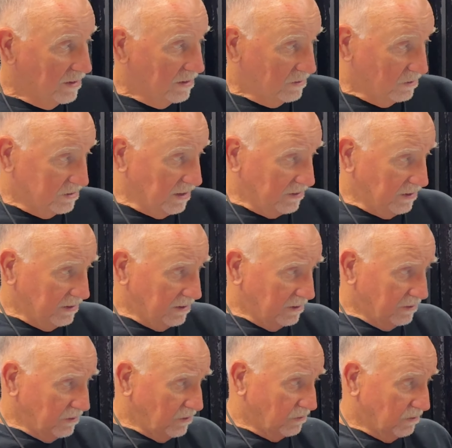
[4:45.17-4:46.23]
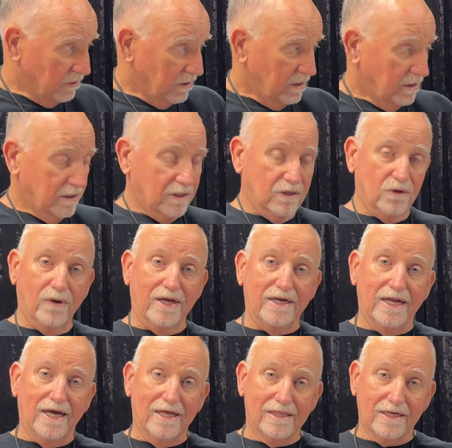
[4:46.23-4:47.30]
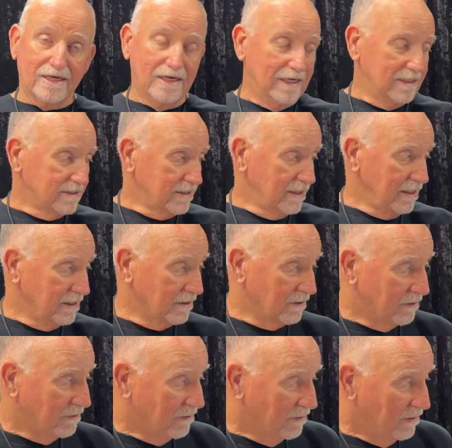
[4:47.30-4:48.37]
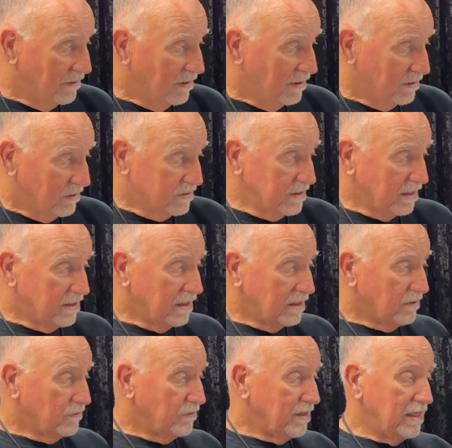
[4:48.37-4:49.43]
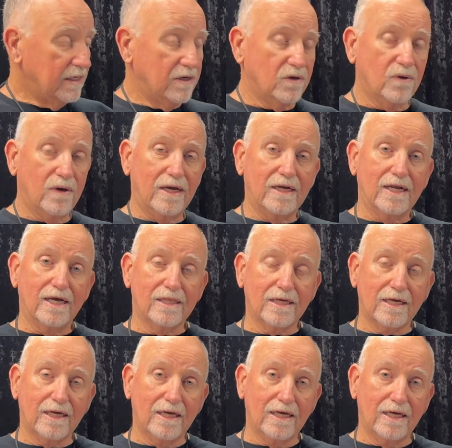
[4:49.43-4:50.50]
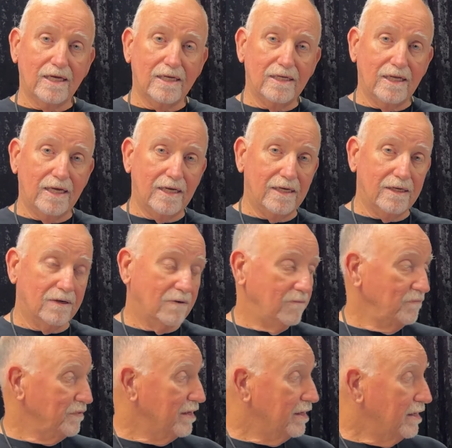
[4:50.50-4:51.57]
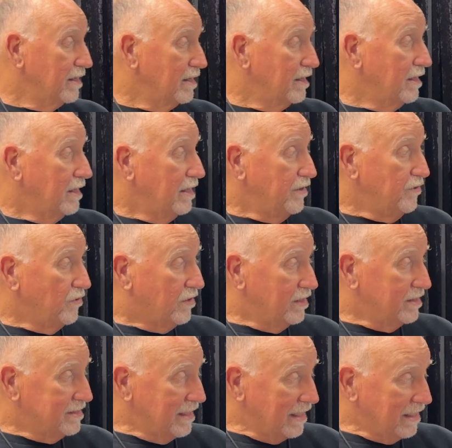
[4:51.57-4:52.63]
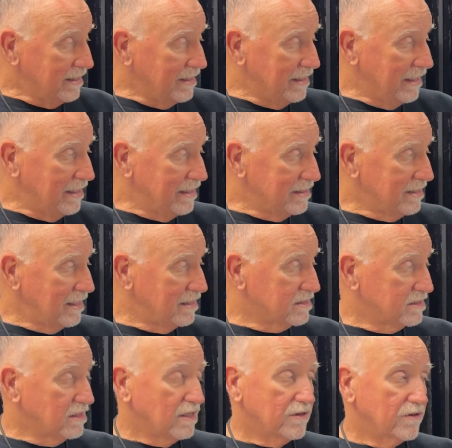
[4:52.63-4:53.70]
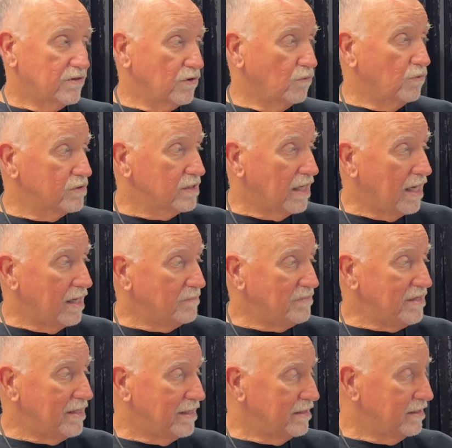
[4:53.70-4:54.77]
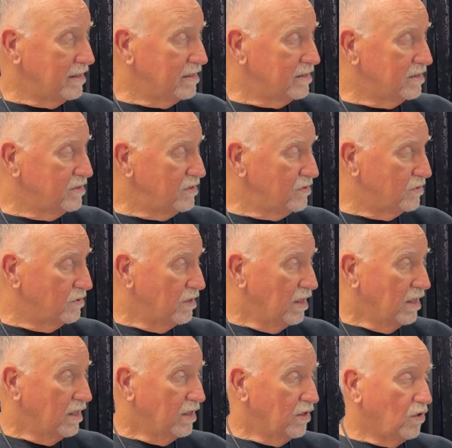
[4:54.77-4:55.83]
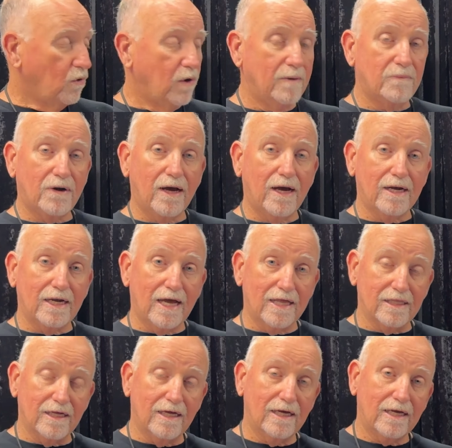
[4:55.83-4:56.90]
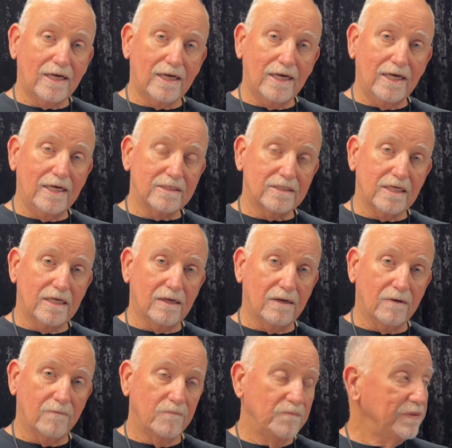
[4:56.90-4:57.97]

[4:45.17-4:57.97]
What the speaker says: There's nothing to do. No hay nada que hacer. There's nothing to read. No hay nada que leer. You could take it in any tense. There will not be anything to do. No habrá nada que hacer.